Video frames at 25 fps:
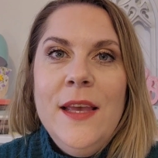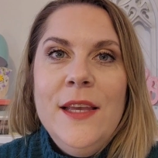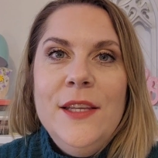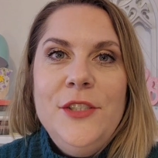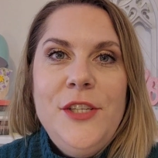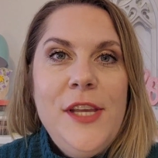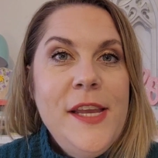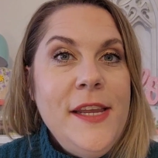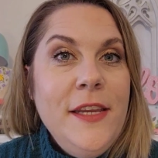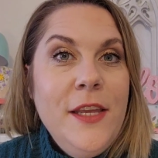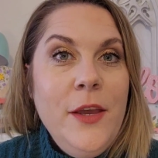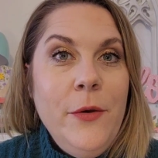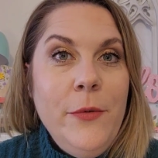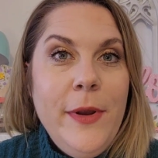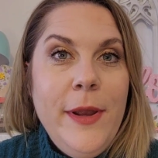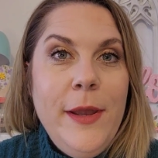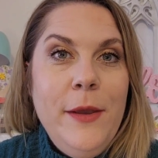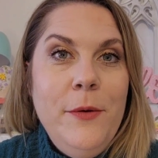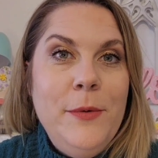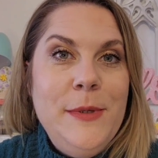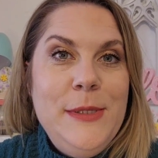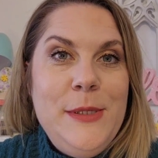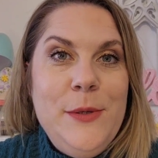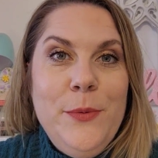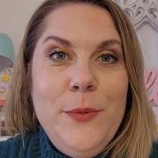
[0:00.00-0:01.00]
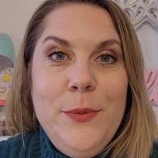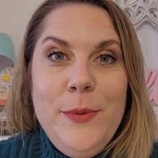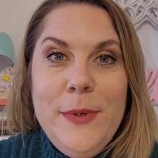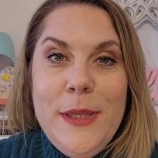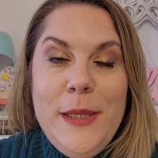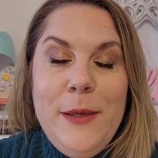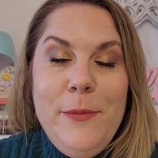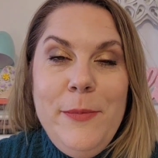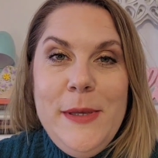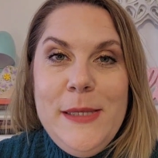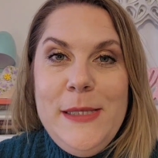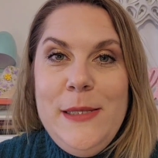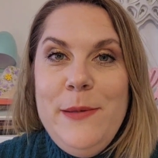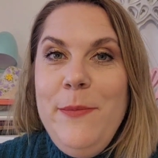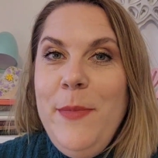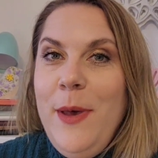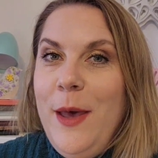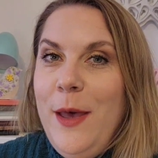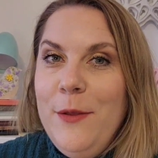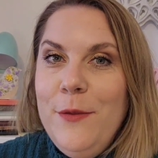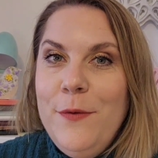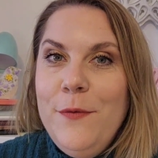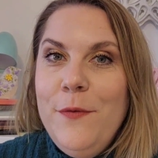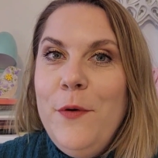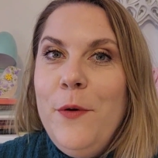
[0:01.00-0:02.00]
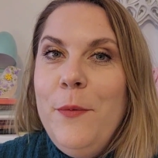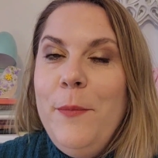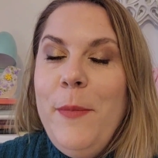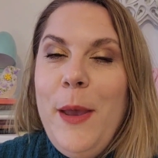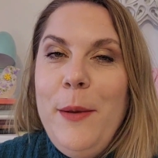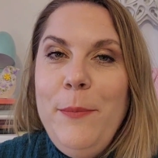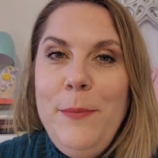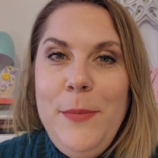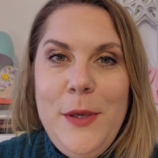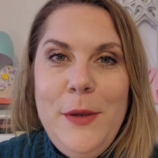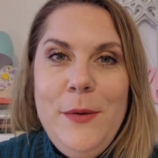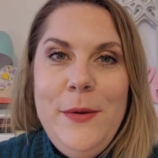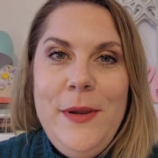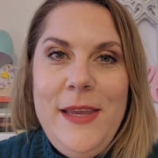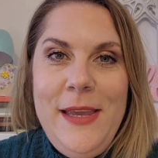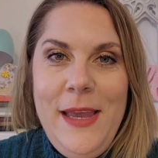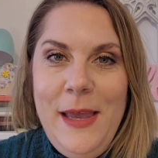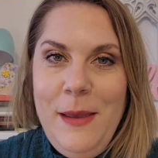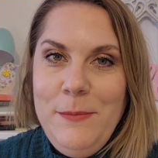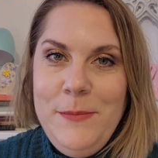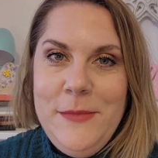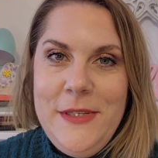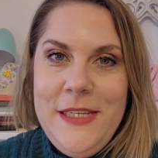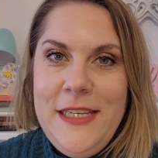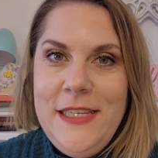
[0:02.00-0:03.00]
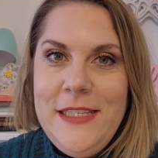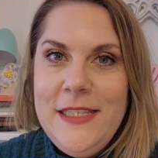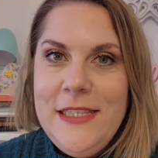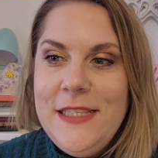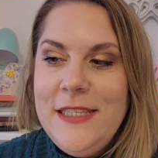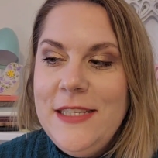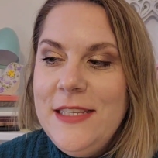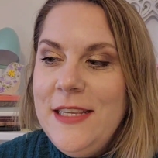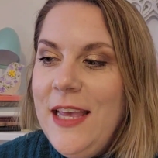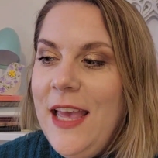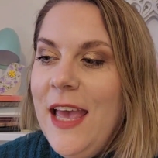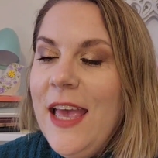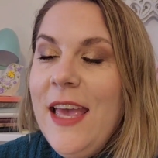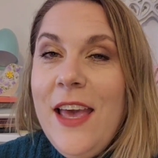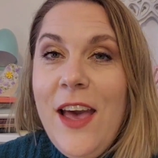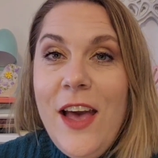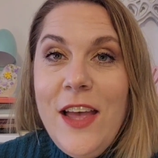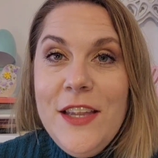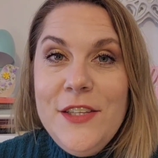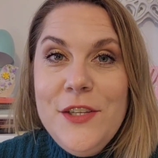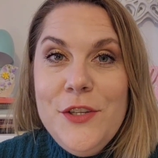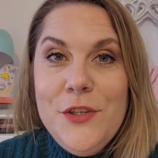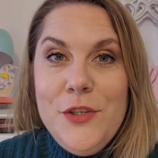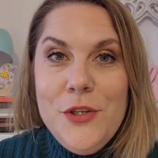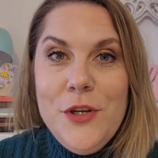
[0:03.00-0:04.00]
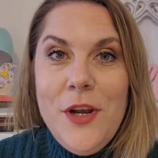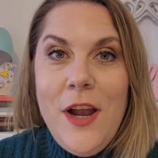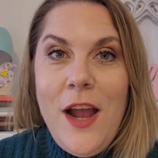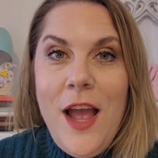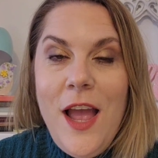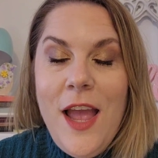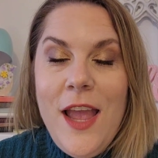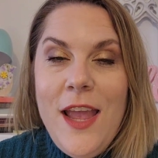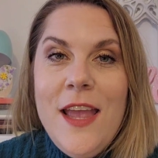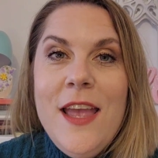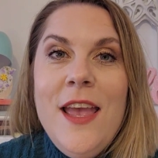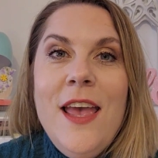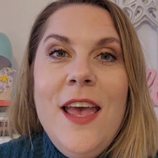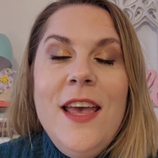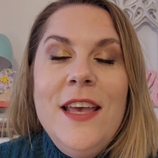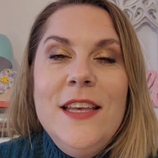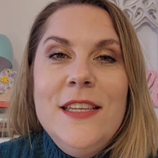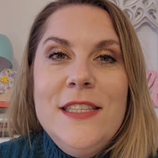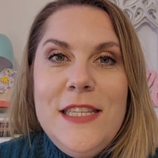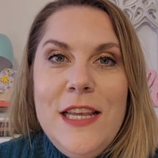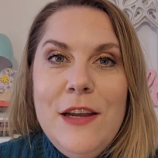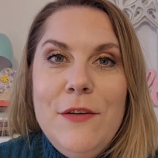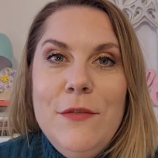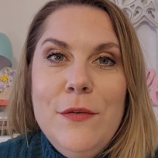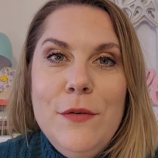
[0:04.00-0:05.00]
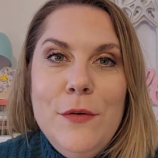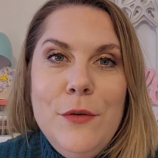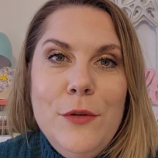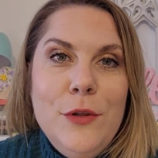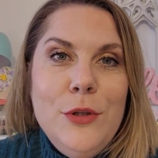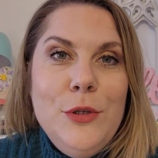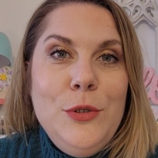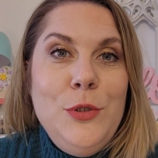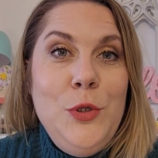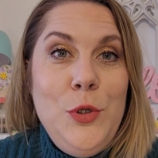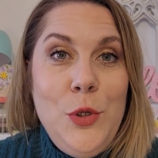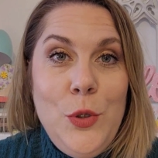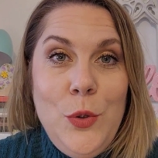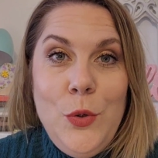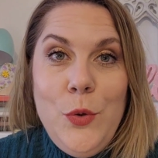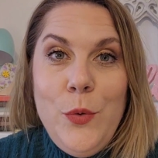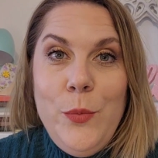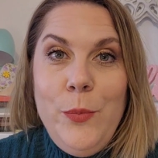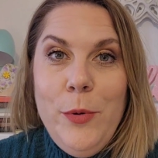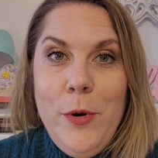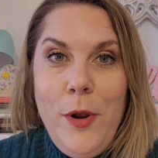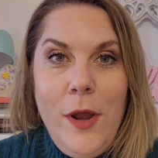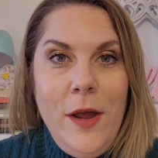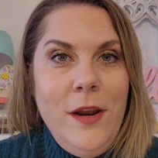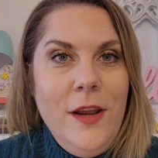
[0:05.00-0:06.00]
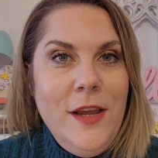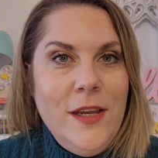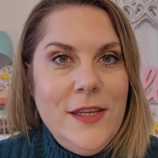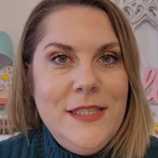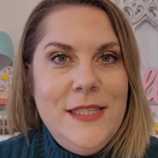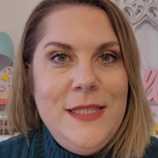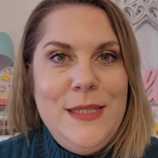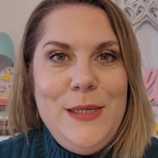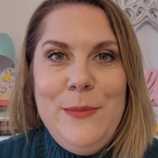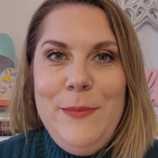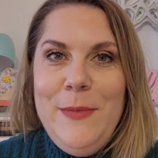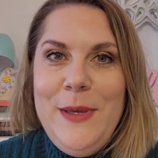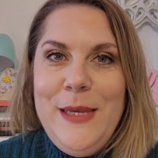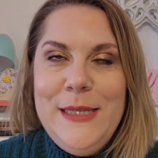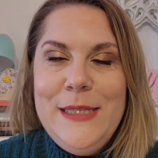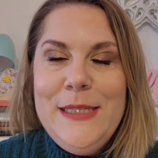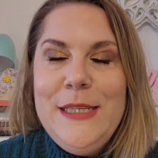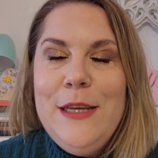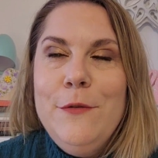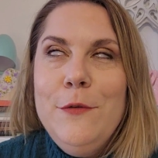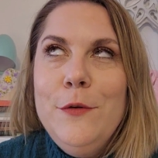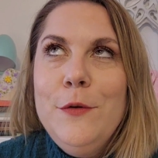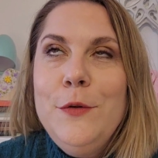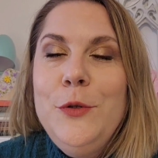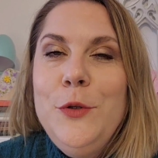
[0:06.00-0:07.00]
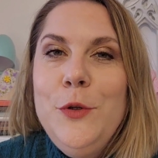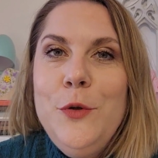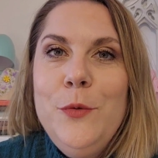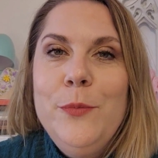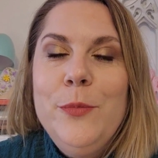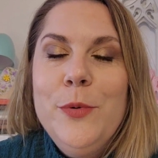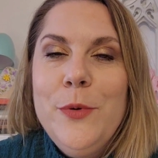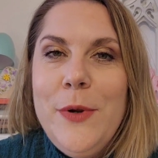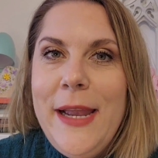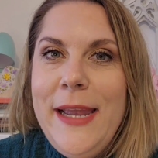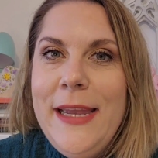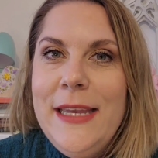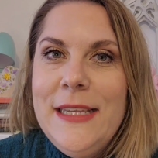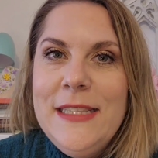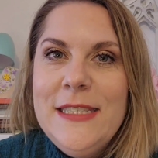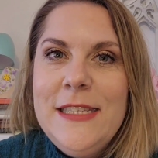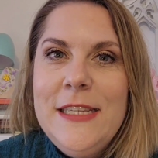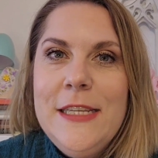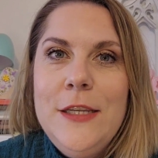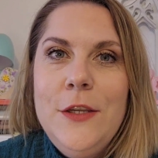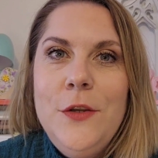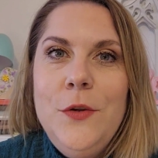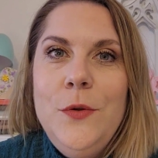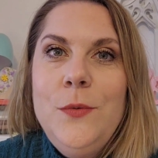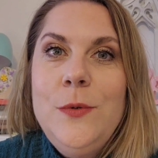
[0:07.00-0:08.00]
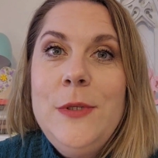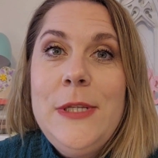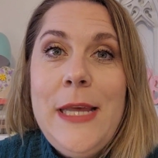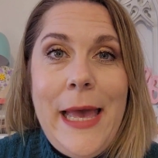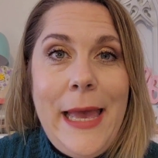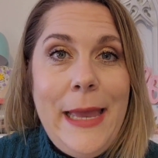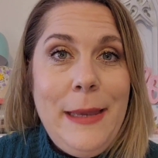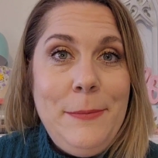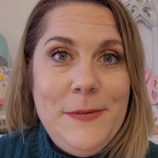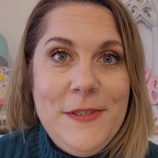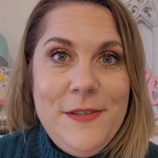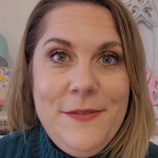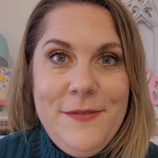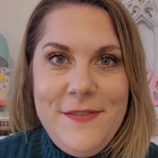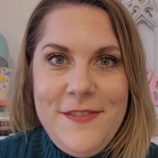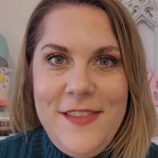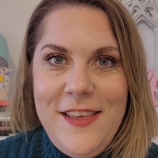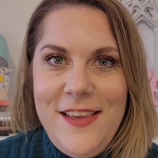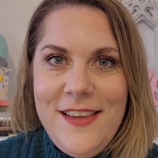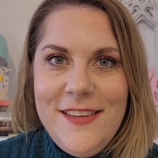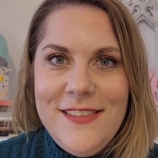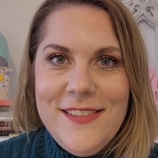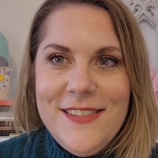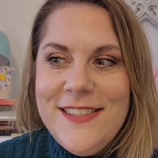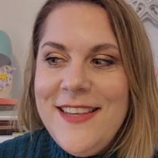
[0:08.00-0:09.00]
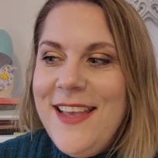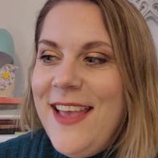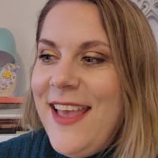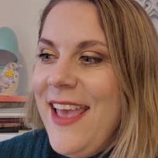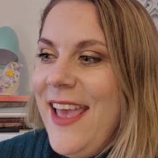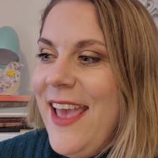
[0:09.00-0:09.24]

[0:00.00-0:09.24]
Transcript: January was a really busy month for my beauty empties. I got to try several new products to me, several new brands and new types of things.